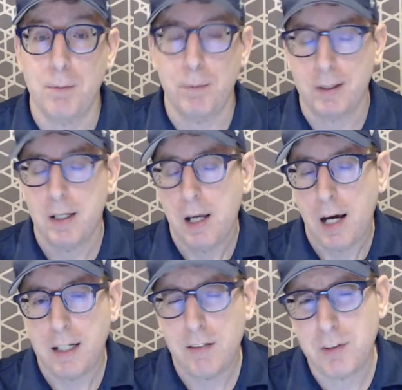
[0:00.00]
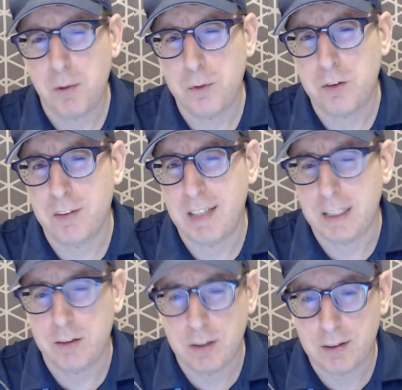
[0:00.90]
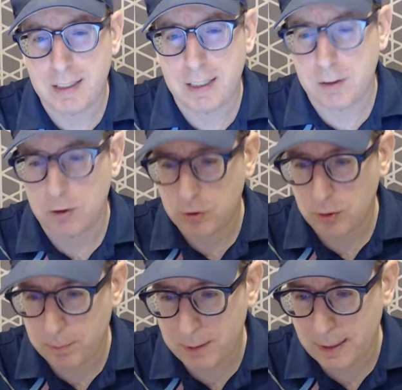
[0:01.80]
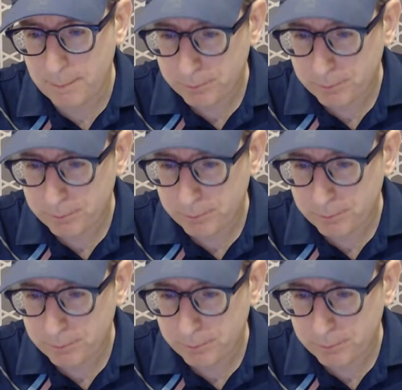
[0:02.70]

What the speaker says: But I'd love to know what you think. Do you think there should be,